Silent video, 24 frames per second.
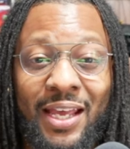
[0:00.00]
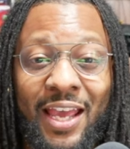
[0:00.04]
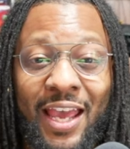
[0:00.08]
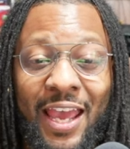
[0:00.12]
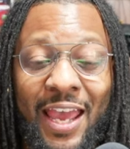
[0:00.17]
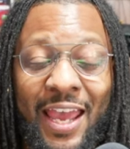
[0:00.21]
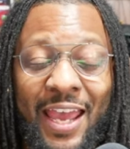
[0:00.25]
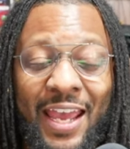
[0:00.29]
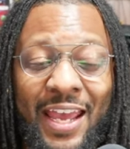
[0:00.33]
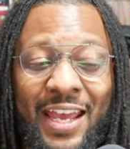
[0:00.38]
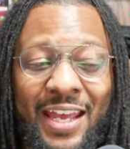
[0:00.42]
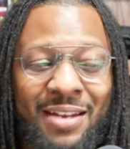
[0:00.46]

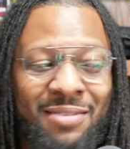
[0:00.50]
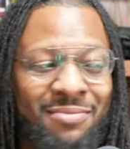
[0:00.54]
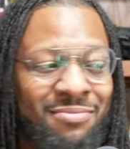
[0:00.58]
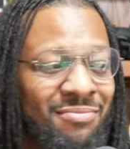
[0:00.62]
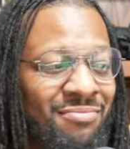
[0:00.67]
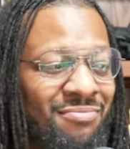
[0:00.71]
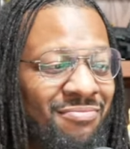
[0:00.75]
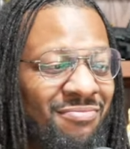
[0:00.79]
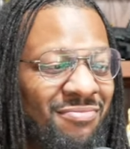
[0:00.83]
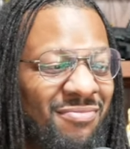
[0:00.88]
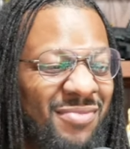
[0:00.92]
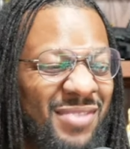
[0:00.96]
And
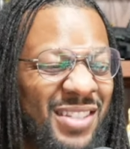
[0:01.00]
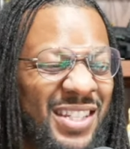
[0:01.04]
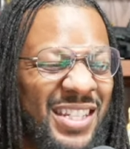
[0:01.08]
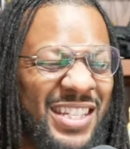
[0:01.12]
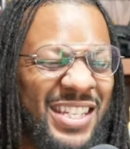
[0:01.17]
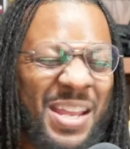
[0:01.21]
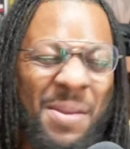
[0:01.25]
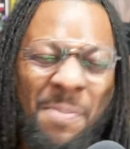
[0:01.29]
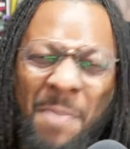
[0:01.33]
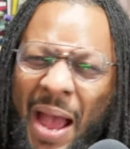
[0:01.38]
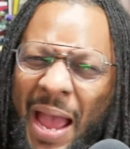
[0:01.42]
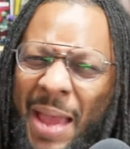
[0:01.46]

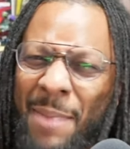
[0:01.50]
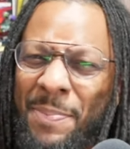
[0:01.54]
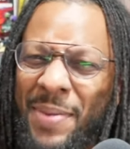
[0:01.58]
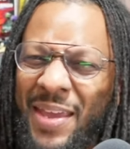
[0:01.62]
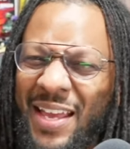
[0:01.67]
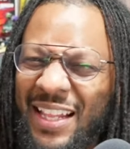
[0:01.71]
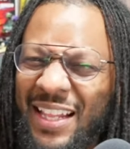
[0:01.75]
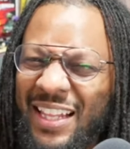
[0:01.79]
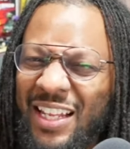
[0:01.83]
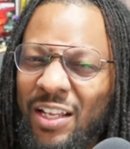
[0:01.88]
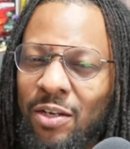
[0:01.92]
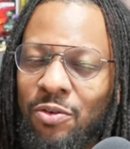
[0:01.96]
you might be a
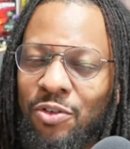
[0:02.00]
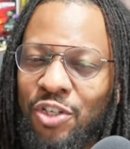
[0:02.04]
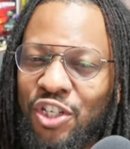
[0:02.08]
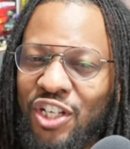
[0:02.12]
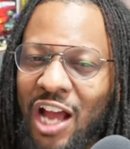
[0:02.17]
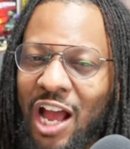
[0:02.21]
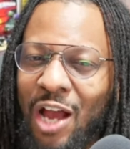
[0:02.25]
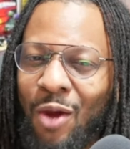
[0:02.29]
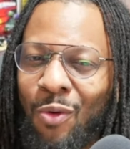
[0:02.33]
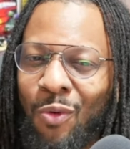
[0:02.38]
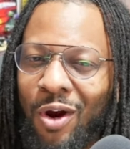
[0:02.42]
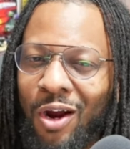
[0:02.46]
little
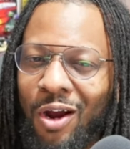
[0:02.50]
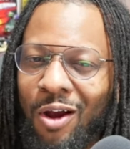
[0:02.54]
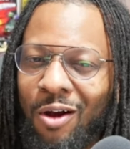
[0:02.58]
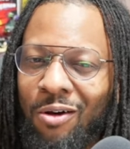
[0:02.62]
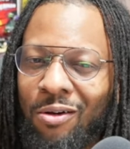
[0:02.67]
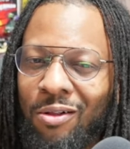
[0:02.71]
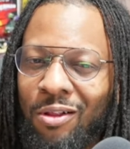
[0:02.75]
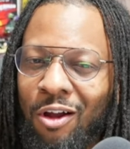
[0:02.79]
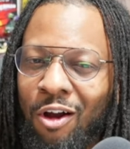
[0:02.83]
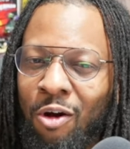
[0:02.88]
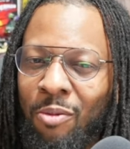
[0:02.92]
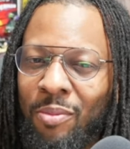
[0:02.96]
shocked where
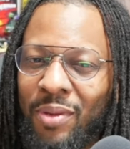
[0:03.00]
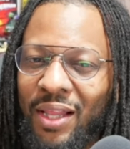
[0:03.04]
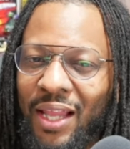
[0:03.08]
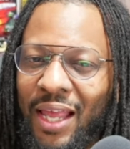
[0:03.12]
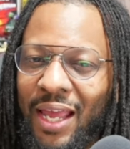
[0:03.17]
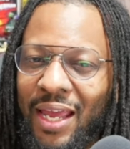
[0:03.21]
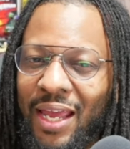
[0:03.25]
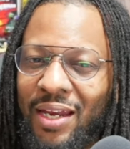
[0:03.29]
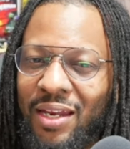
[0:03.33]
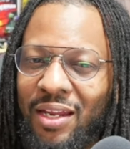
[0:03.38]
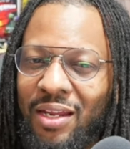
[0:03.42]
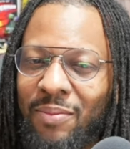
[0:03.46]
Oklahoma
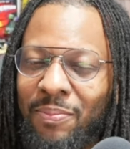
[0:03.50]
landed,